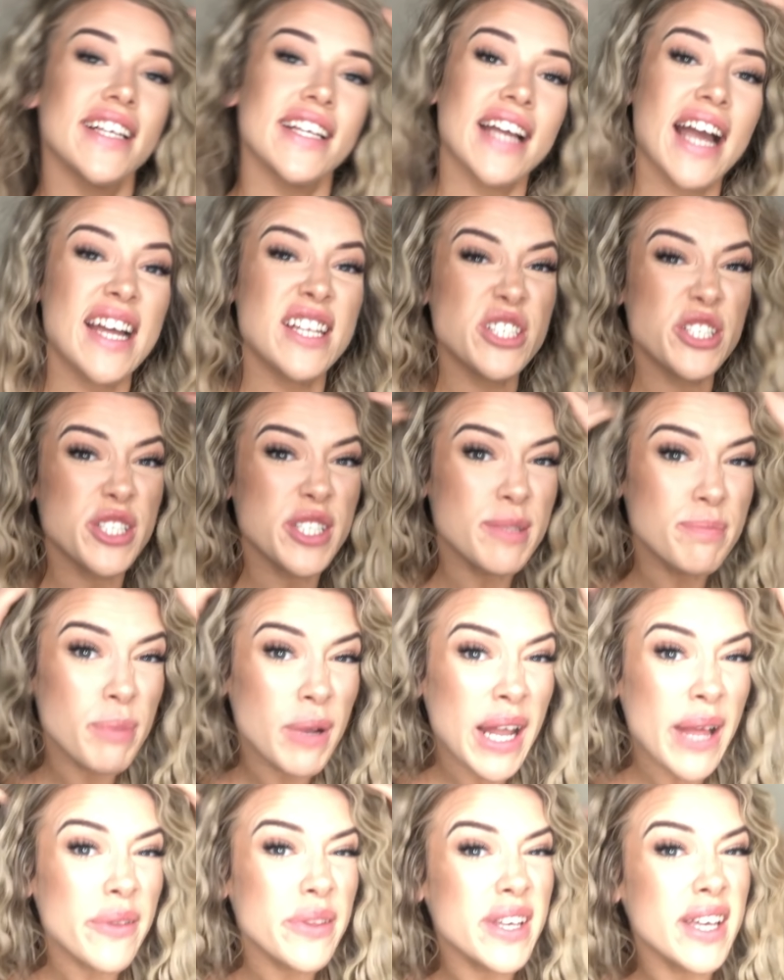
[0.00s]
kind of just
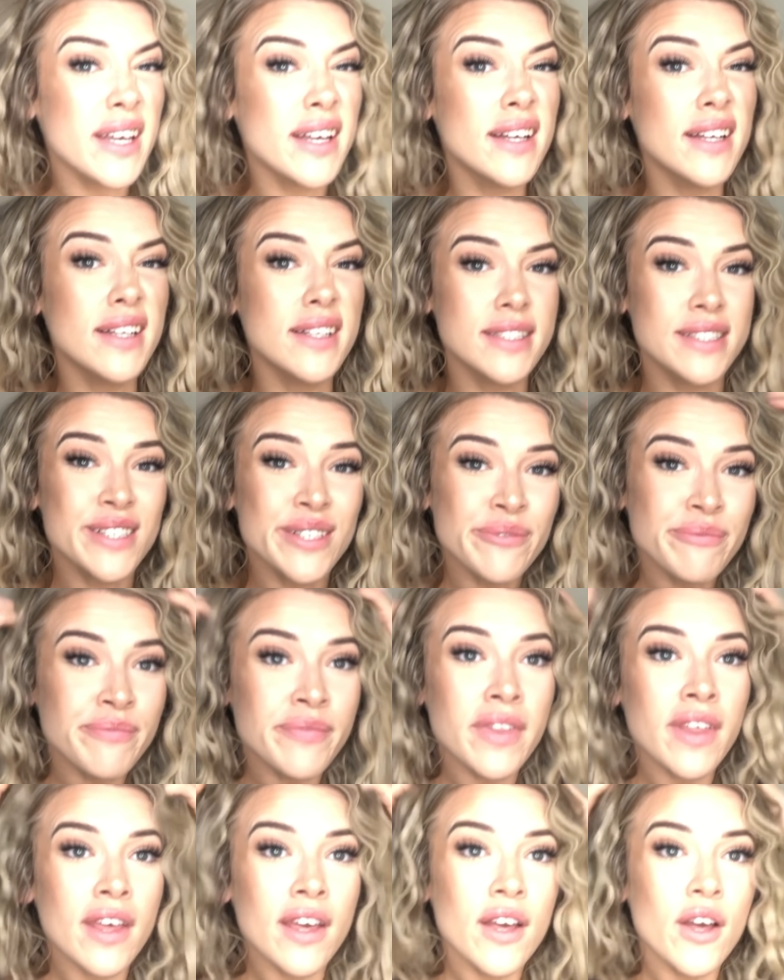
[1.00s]
pull out the curls,
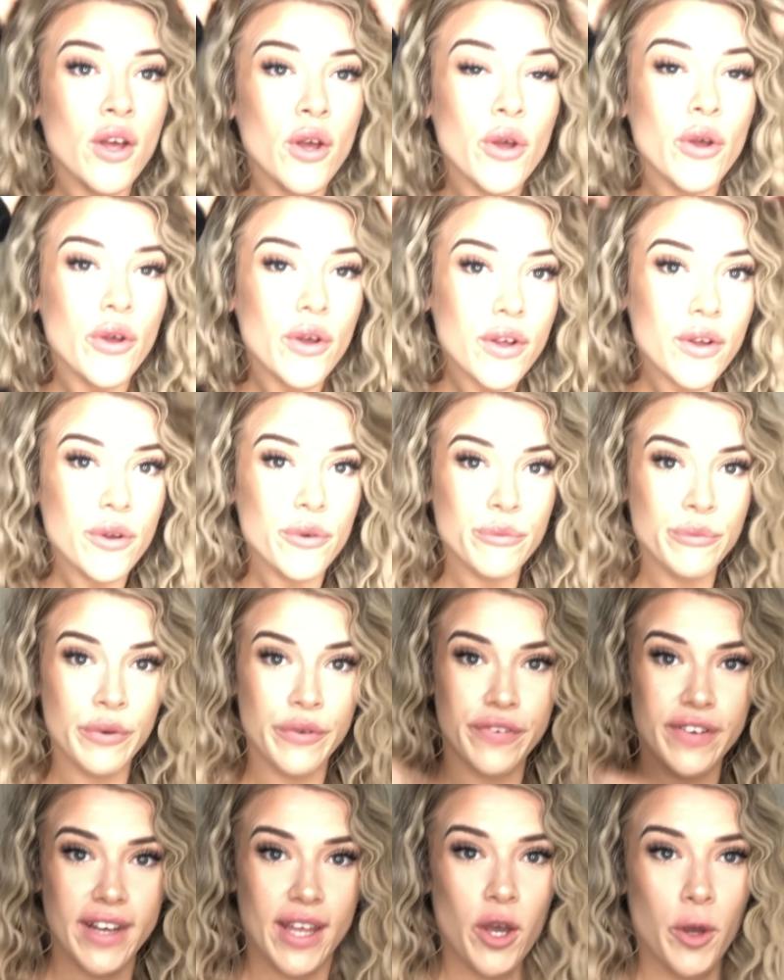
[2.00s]

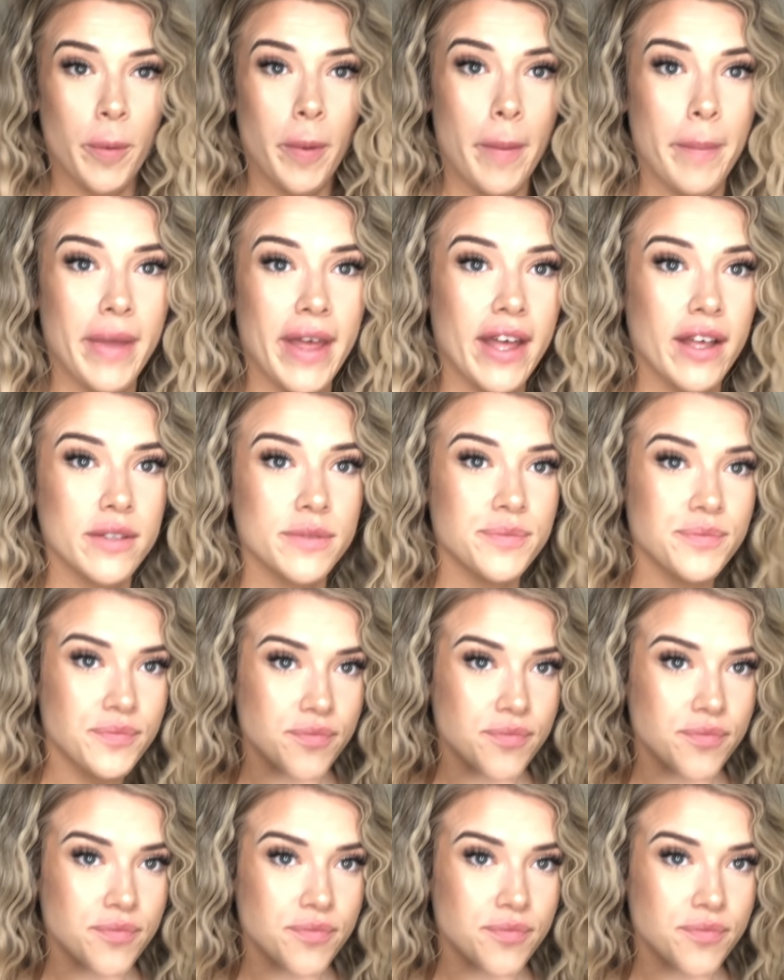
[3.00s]
ruffle it up a bit,